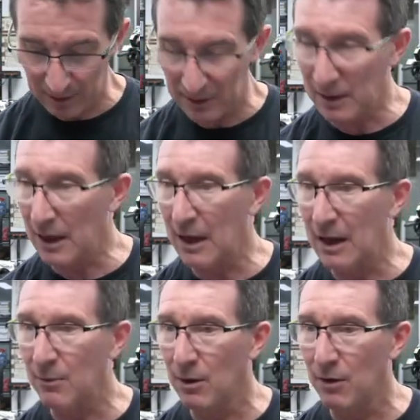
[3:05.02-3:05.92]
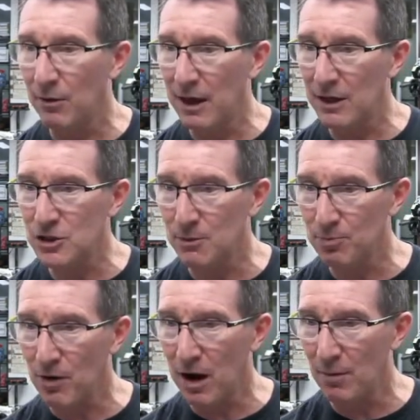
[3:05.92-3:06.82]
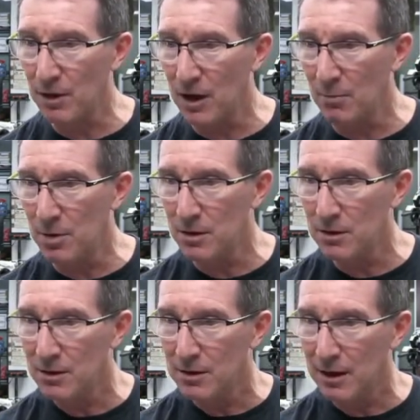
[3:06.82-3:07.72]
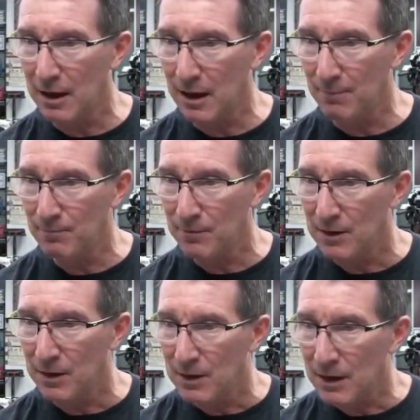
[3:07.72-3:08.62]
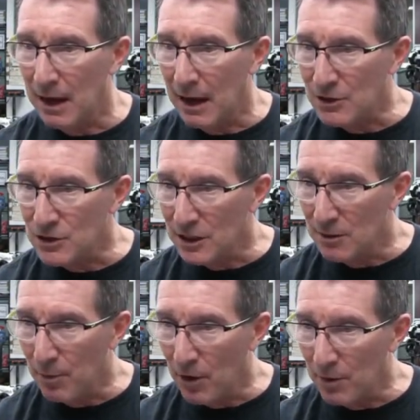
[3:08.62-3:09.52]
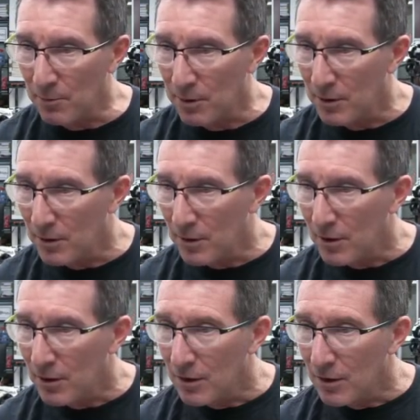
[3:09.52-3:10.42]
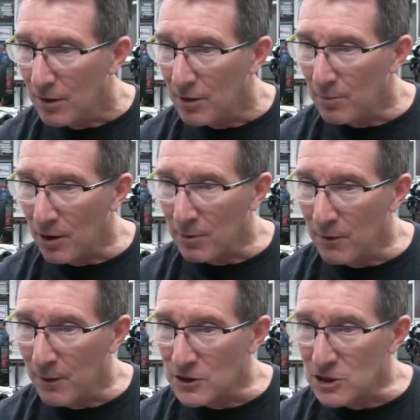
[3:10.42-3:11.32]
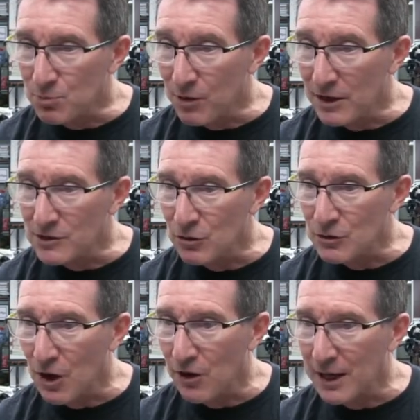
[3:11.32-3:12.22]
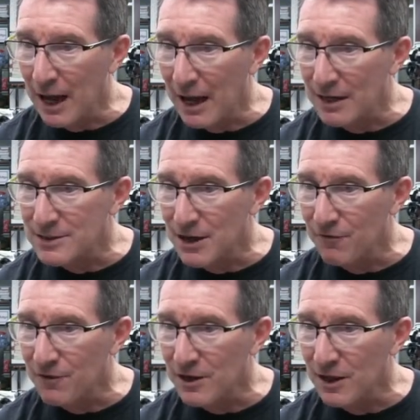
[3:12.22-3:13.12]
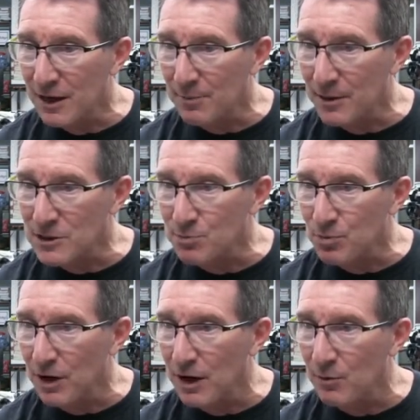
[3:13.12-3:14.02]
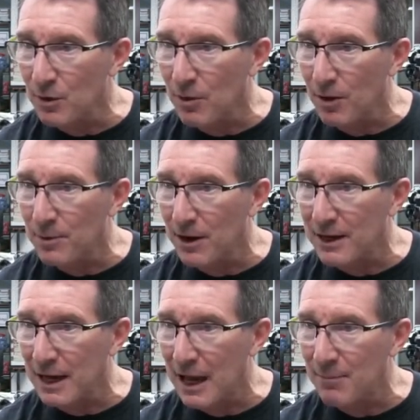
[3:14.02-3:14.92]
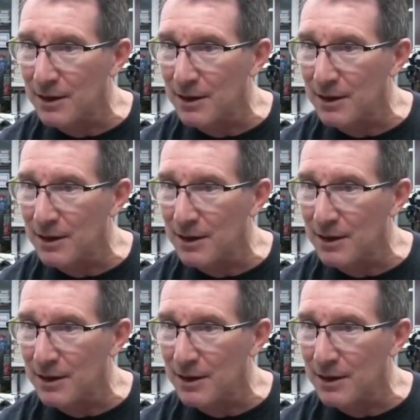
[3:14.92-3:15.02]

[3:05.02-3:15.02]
Yeah, well, there's your problem. Um, yeah, actually the bottom, the bottom on those springs looks okay. So if we clean up that spring, we might be okay.